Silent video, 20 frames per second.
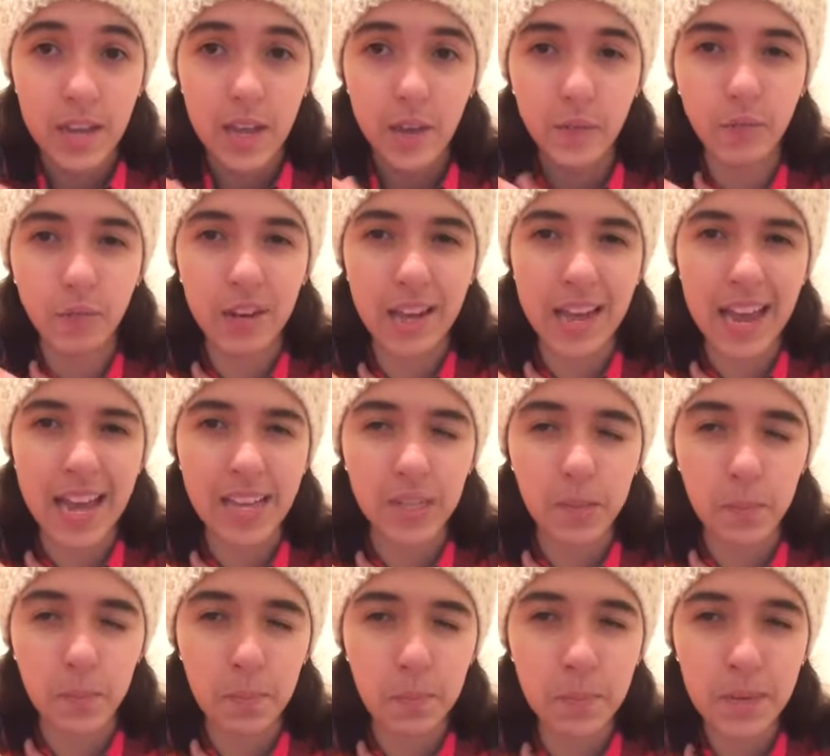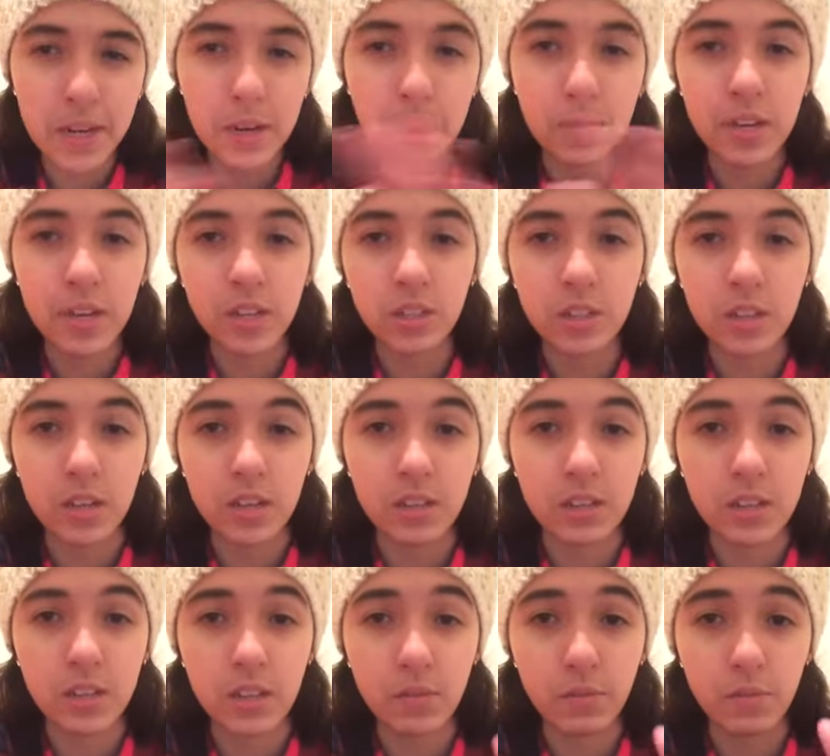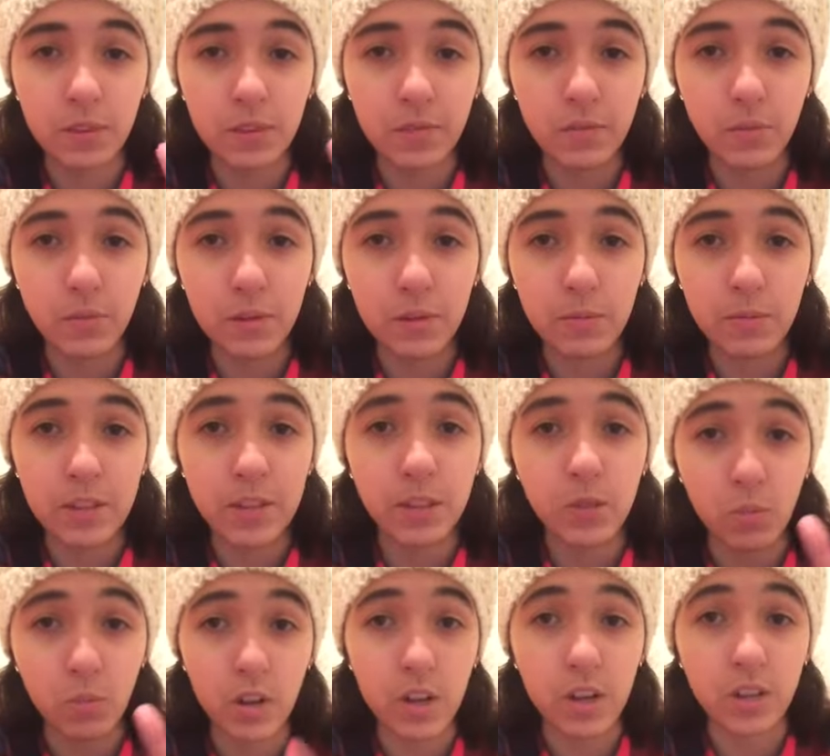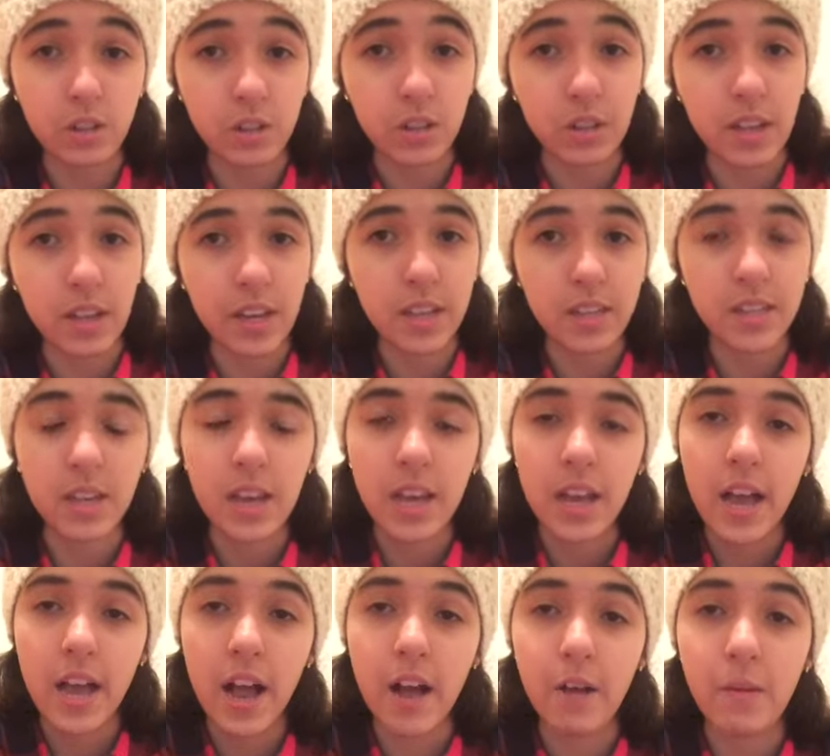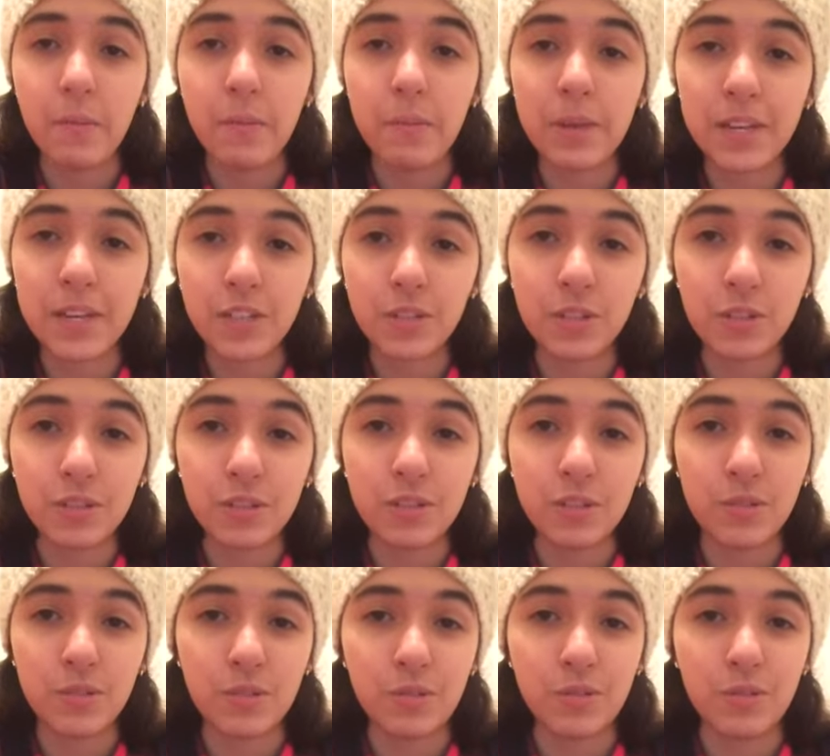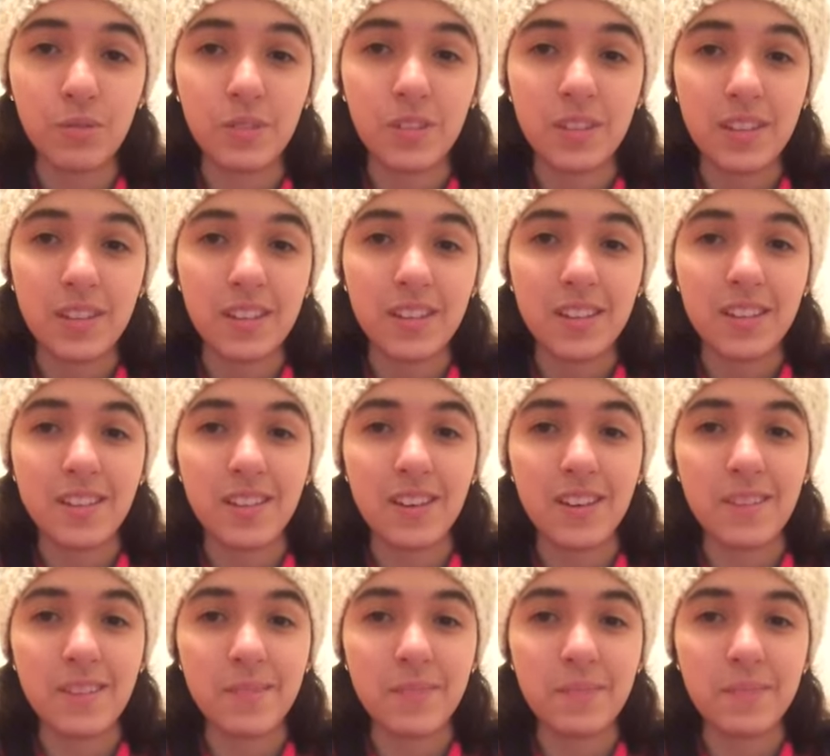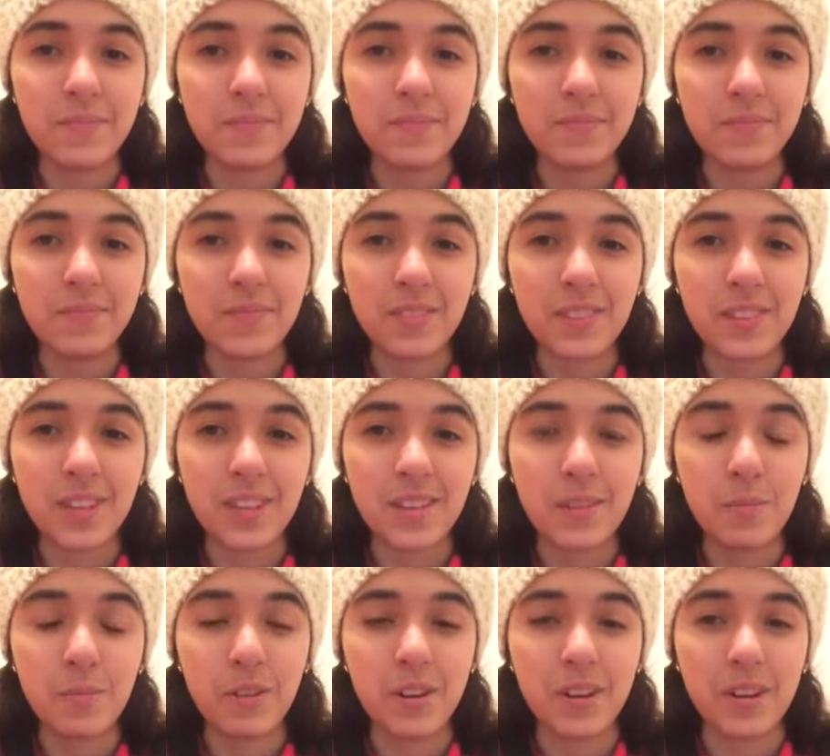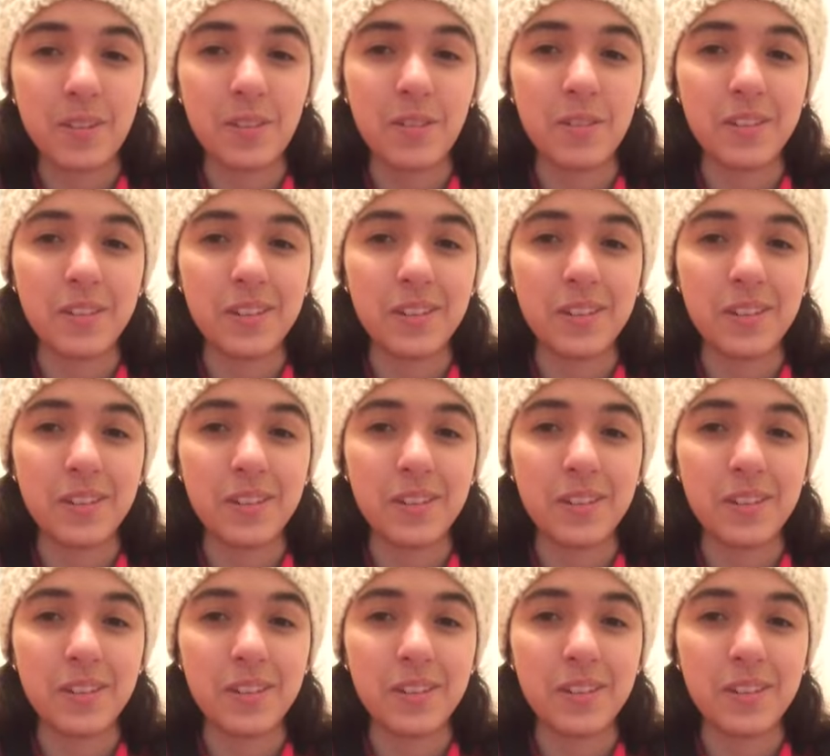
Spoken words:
If we get as many shares and if we reach 100 likes, I'll make sure to do a prank